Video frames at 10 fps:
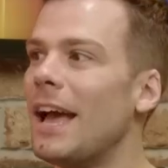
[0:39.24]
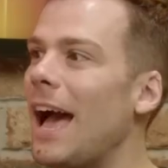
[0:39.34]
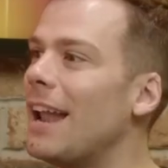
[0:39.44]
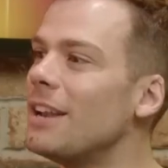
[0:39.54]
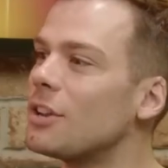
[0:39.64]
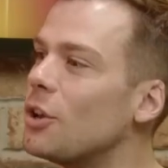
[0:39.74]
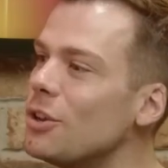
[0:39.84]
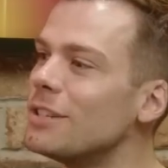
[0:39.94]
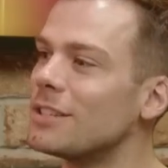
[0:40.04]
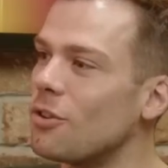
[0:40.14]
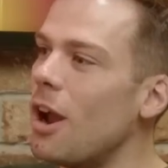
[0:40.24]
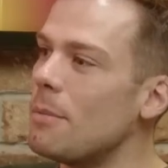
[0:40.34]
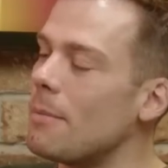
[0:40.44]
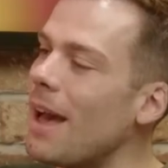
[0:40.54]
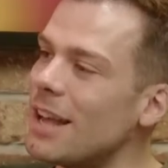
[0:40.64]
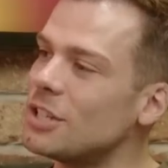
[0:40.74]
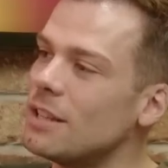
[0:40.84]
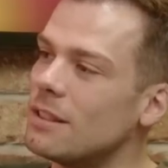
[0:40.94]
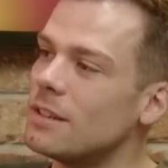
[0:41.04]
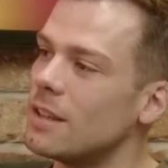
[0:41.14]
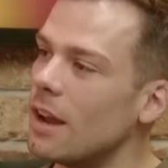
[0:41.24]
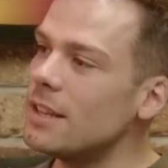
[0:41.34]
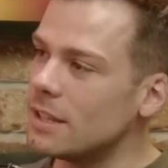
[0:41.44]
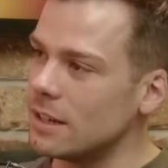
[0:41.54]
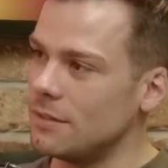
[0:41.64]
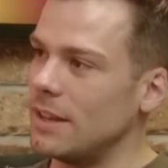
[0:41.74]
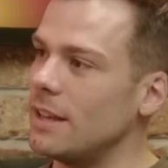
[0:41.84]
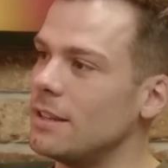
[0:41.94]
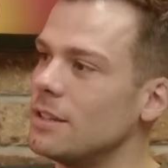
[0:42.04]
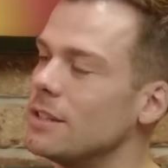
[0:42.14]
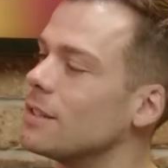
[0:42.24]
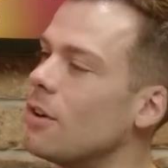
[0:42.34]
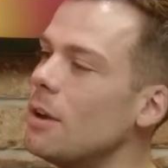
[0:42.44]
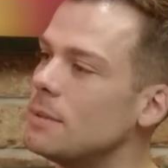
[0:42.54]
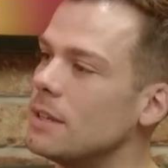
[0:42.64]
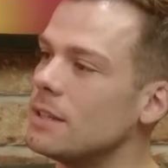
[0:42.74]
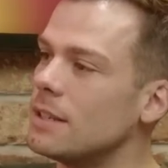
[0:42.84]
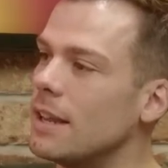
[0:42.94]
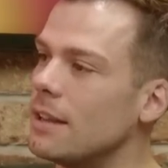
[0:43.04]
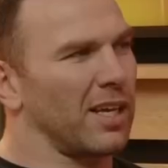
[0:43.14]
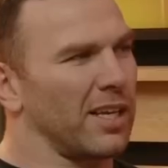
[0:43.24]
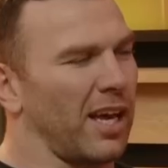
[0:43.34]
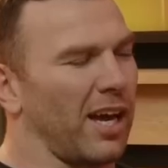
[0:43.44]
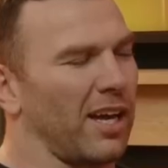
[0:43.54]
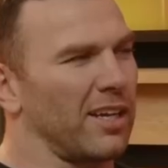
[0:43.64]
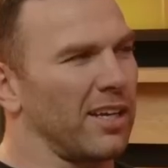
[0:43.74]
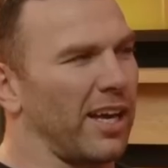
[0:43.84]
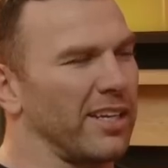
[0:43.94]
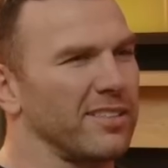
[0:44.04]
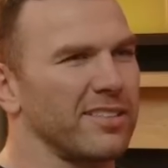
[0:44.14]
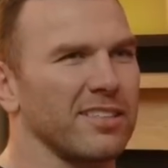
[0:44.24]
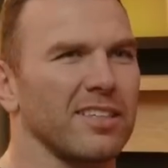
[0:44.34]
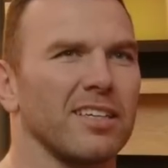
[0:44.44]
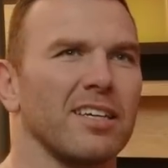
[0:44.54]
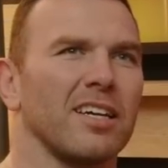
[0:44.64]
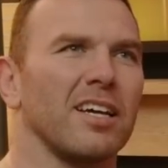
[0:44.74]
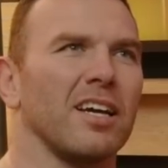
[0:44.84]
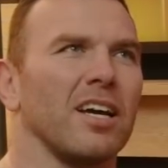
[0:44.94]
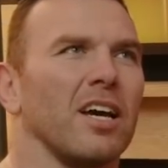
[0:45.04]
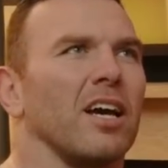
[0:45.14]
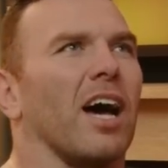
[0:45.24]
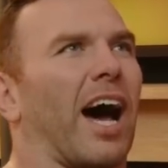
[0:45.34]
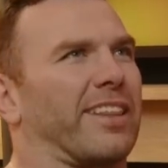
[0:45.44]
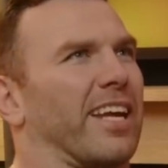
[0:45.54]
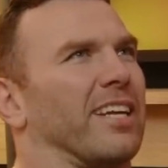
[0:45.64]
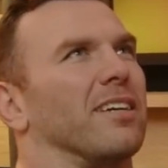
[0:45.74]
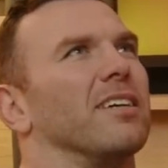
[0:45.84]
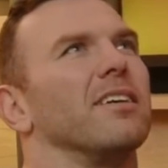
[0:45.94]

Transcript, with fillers: and couldn't describe it, but actually the title of it describes it, doesn't it? Yeah, it's. I think